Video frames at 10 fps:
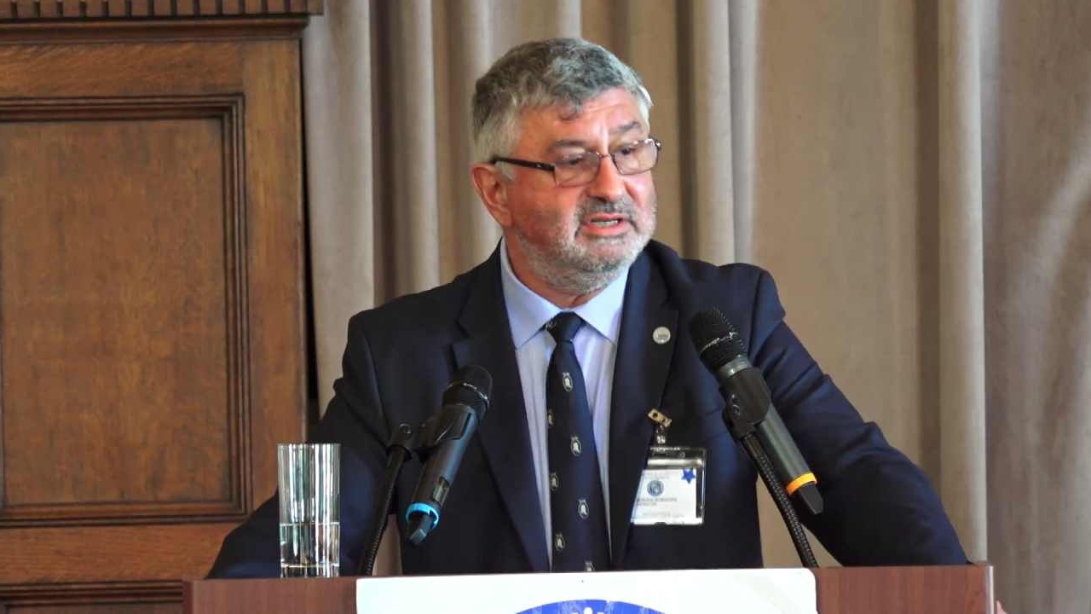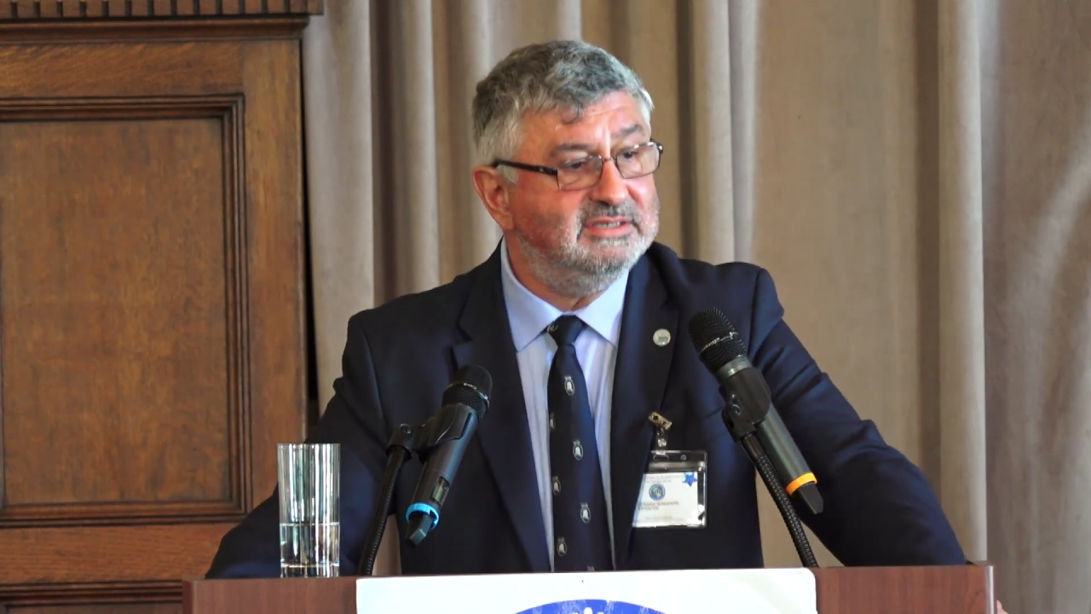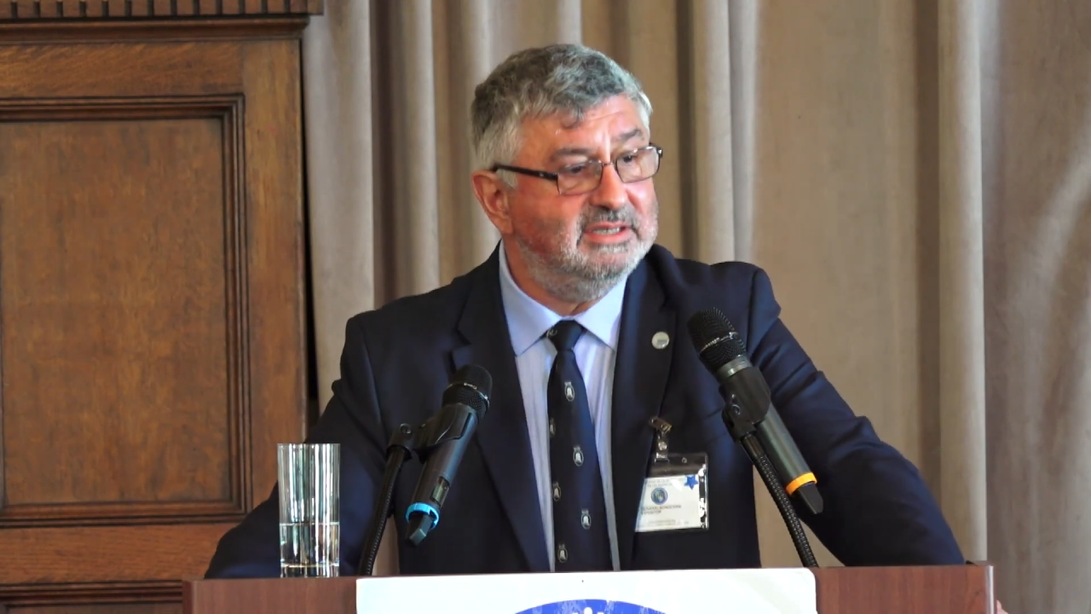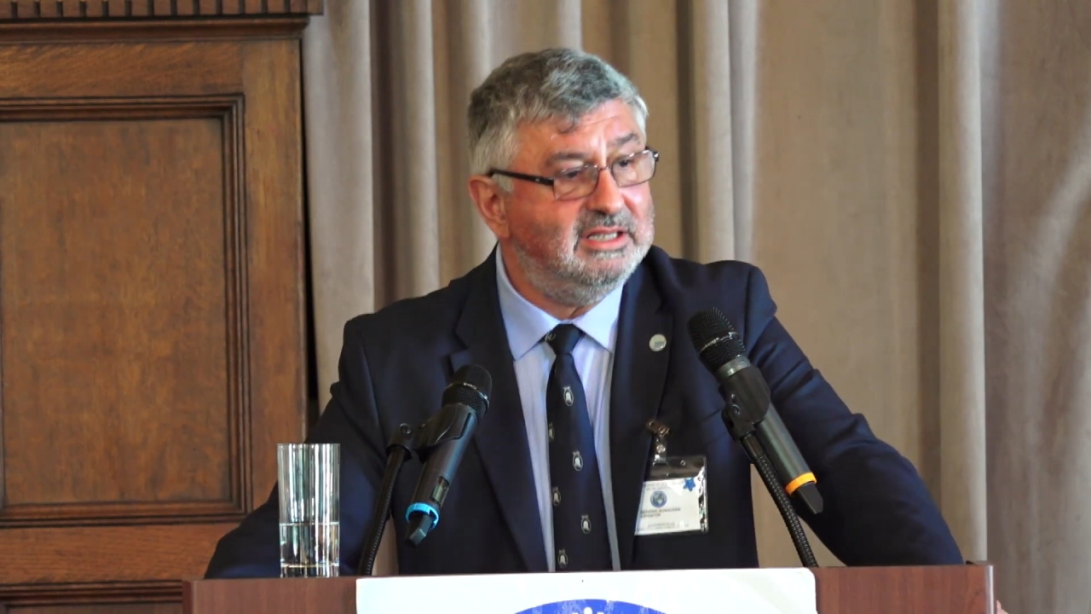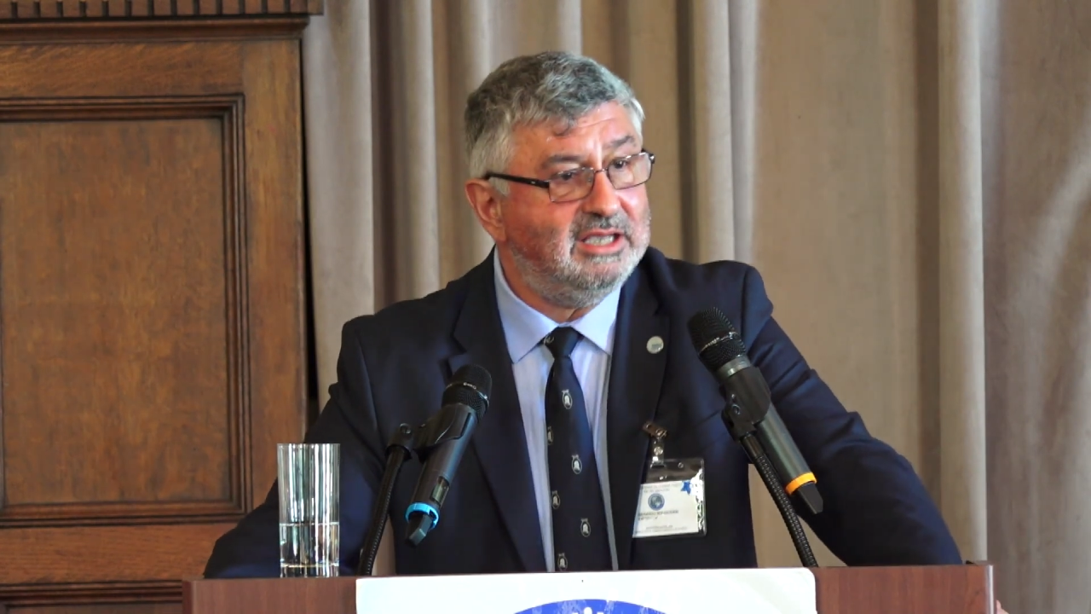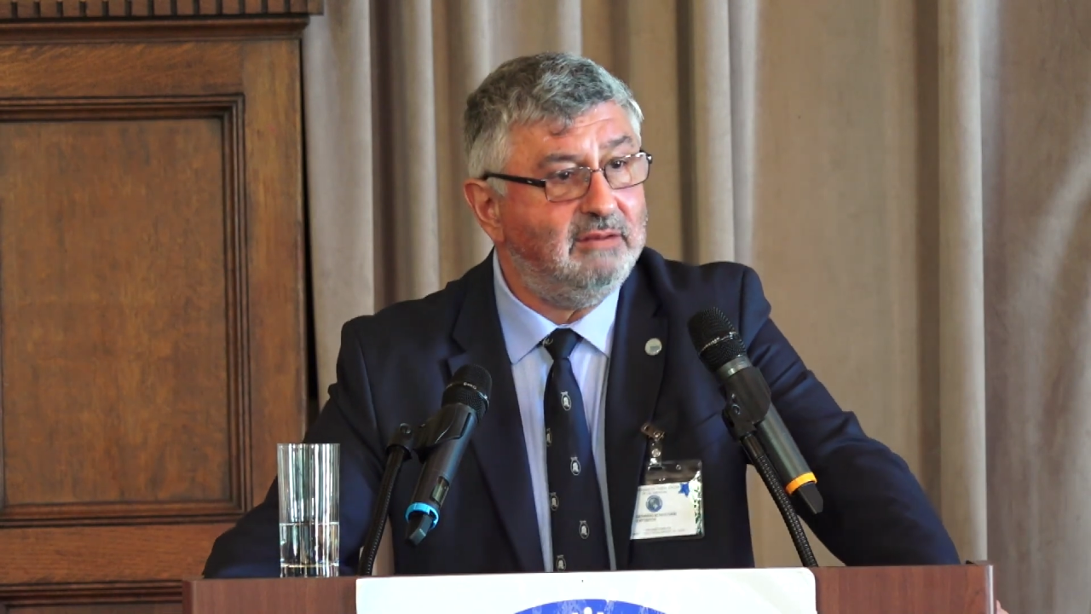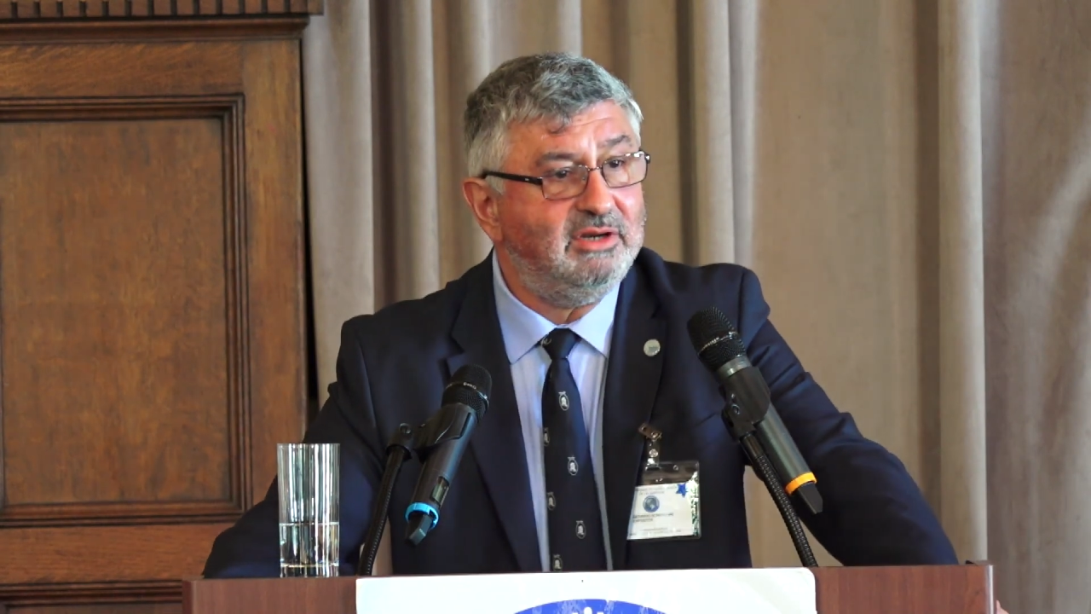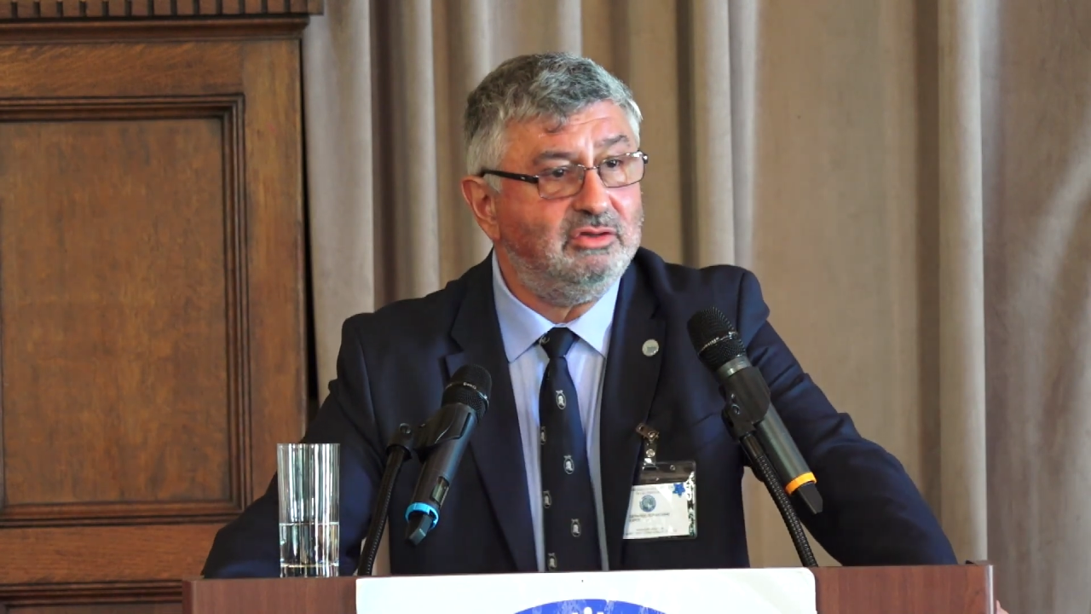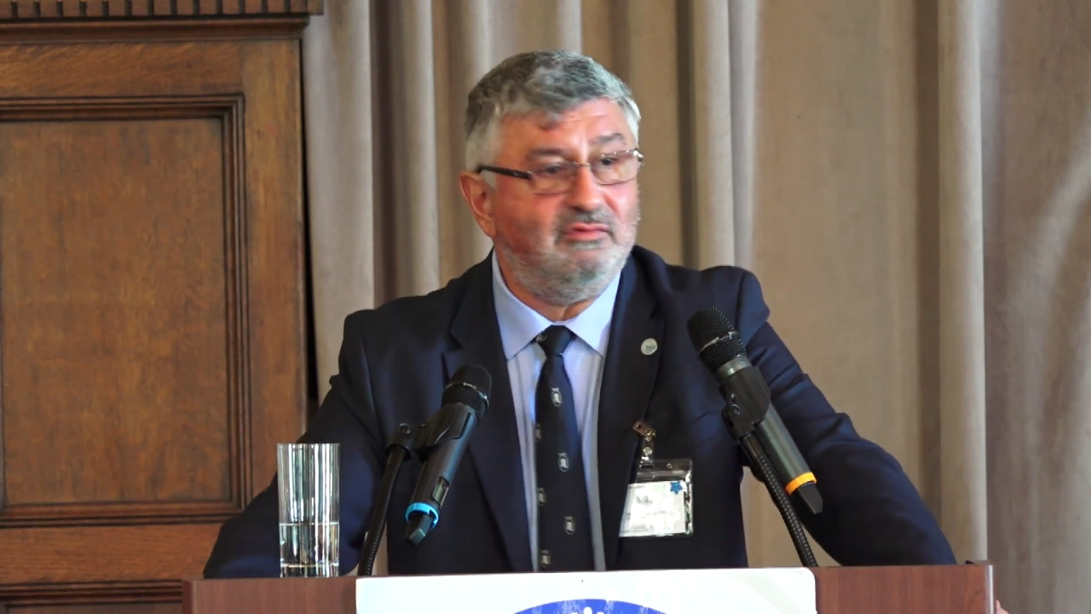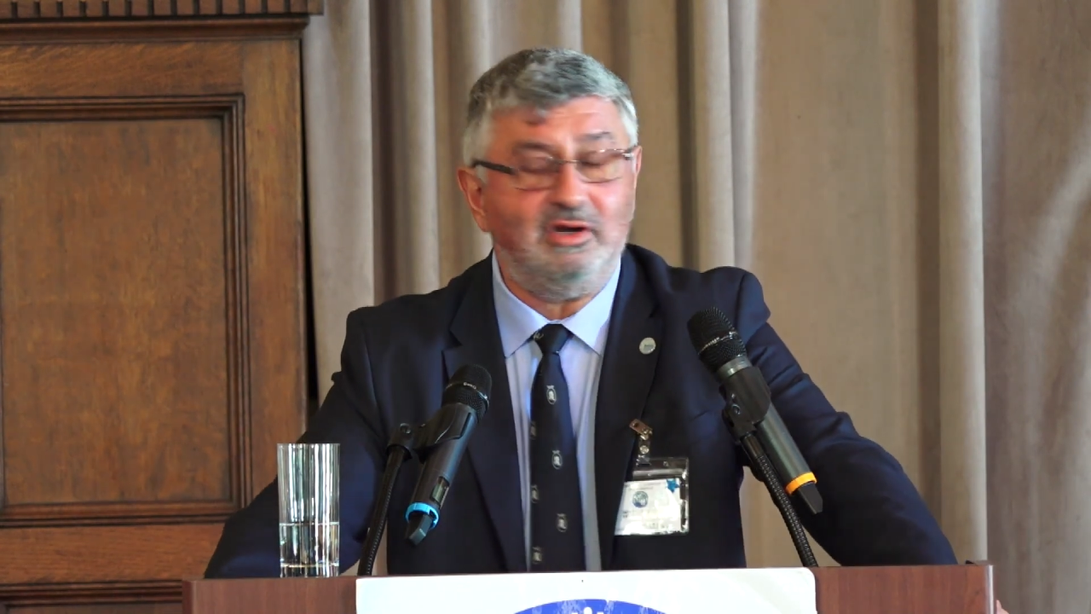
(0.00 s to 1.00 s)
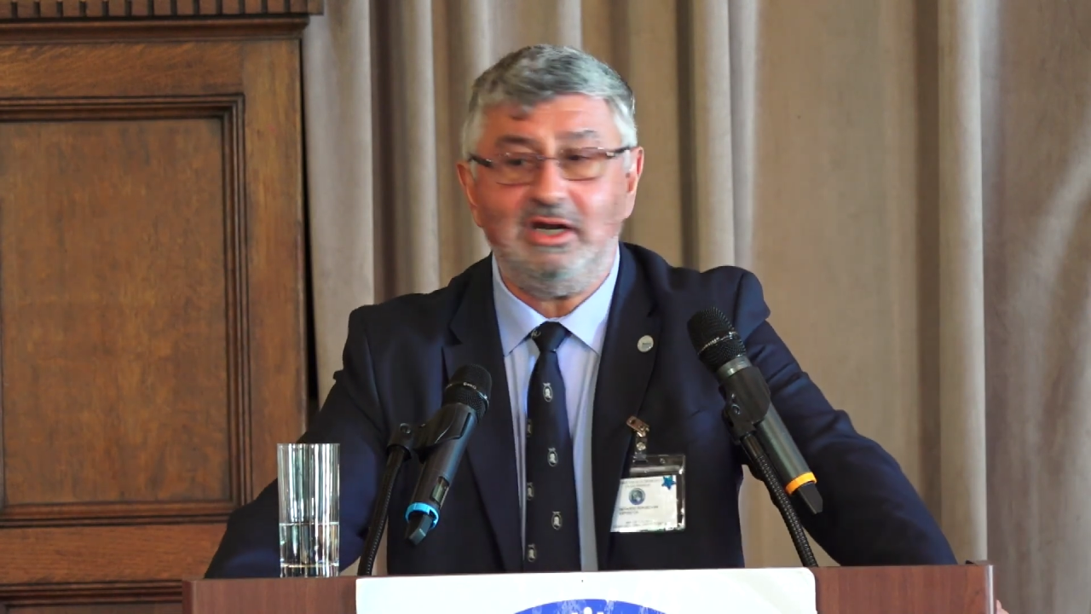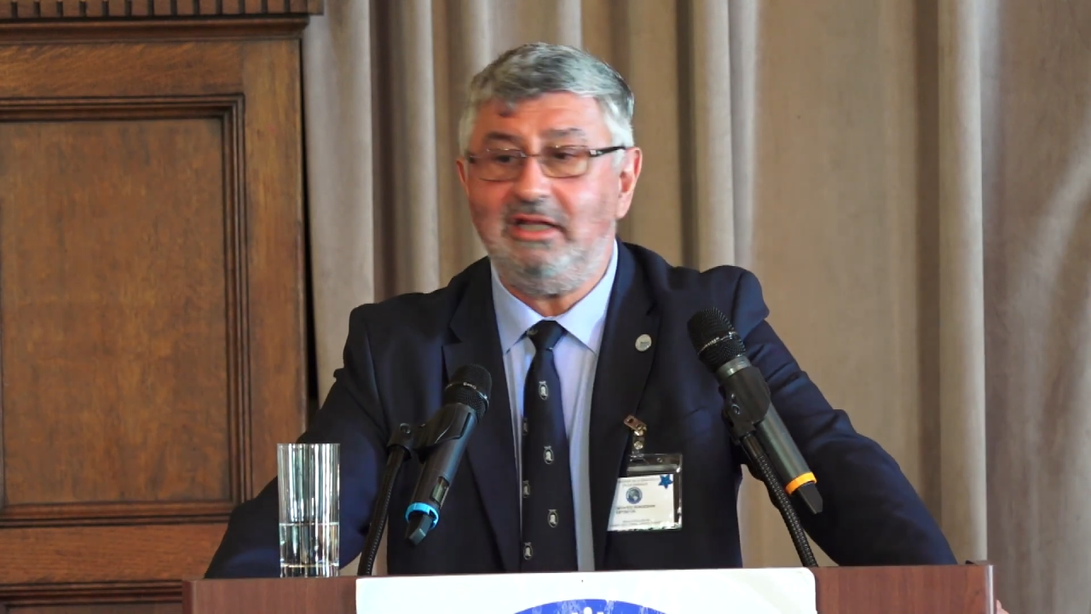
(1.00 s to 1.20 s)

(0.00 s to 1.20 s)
amongst the